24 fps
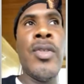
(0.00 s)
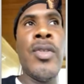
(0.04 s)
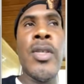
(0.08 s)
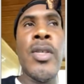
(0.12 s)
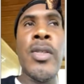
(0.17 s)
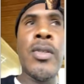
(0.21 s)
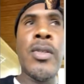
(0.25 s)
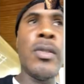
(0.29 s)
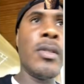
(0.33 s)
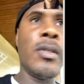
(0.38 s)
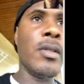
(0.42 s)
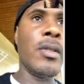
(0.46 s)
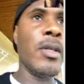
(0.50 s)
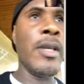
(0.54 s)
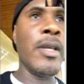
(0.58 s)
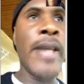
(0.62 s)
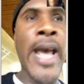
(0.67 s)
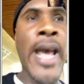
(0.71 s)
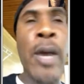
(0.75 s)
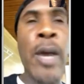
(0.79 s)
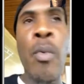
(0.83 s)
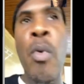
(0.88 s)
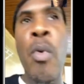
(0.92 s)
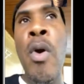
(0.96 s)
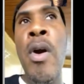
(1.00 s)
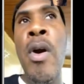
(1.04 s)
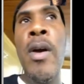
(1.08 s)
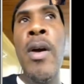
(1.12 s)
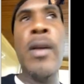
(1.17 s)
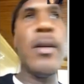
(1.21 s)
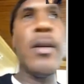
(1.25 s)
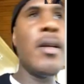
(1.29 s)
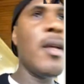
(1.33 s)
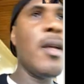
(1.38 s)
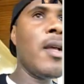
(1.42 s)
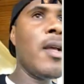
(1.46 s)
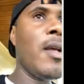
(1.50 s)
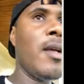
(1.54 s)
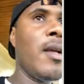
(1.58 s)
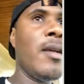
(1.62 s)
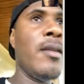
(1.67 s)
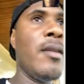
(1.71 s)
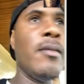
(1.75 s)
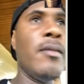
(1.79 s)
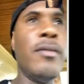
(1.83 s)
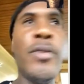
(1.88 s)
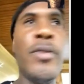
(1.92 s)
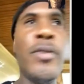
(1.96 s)
just network,
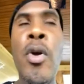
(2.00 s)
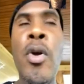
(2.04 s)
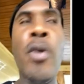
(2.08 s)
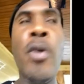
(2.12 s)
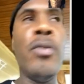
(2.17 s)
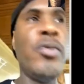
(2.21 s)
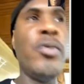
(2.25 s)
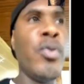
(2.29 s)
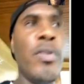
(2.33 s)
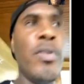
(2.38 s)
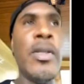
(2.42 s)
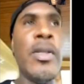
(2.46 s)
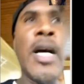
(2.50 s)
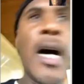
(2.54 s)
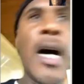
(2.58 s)
doing the